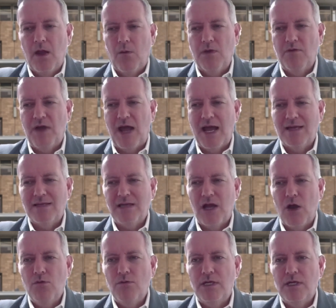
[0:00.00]
We've had
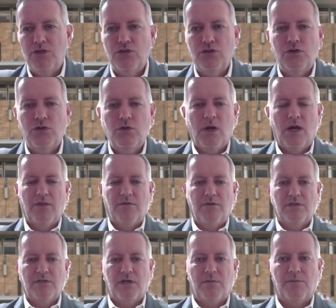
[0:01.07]
only two other
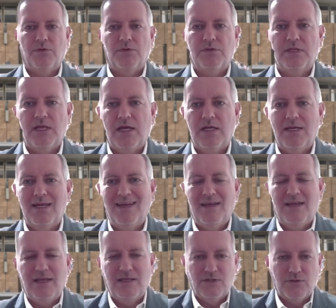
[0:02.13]
examples of that in
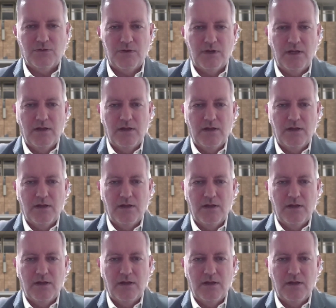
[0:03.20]
history,